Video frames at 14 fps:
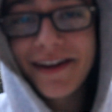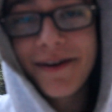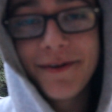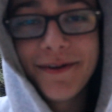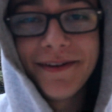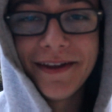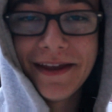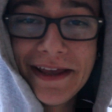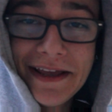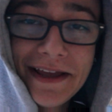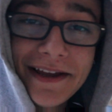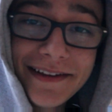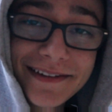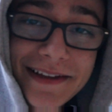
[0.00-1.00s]
now
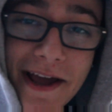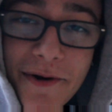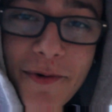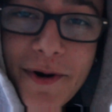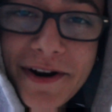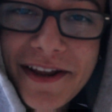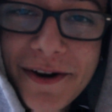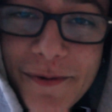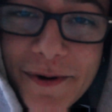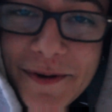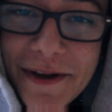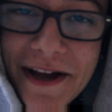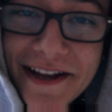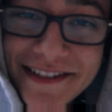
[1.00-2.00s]
kind of want to hear
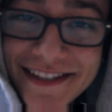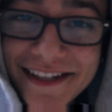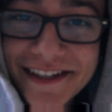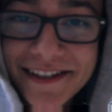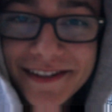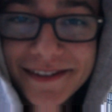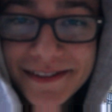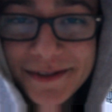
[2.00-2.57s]
what you guys think.